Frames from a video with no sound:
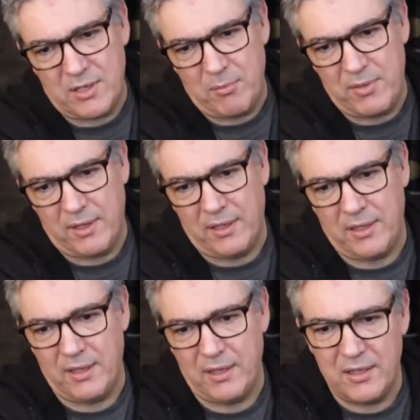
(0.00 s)
I'm
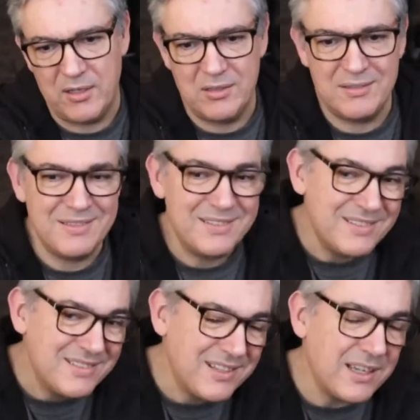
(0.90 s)
thinking
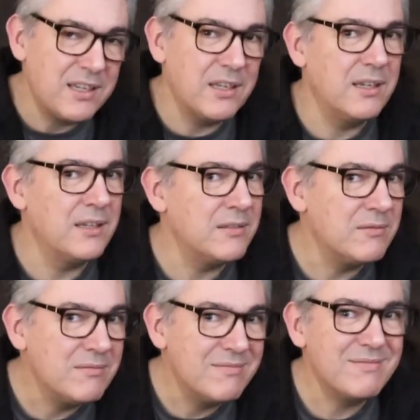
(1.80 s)
like a
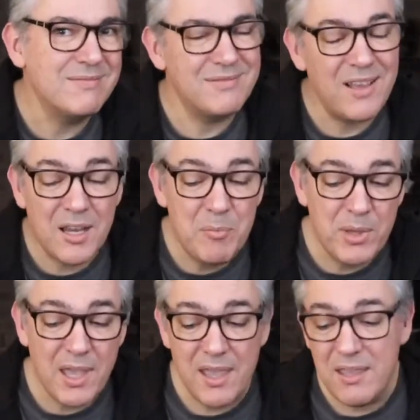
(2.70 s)

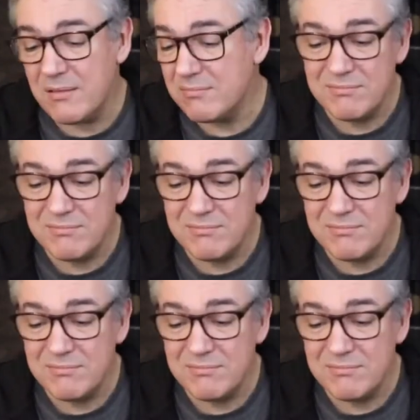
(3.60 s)
IPA.